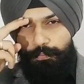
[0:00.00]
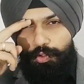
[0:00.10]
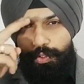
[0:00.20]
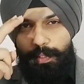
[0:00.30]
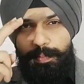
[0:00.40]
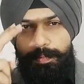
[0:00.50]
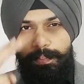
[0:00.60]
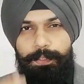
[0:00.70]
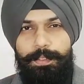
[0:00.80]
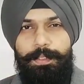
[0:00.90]
Cheers,
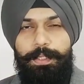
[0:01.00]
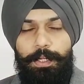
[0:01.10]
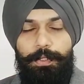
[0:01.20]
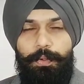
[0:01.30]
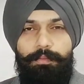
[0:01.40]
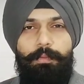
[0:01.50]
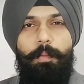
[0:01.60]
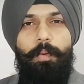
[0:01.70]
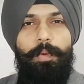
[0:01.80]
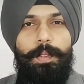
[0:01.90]
stay tuned for
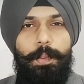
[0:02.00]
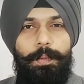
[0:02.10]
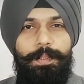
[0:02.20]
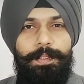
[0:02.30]
more videos.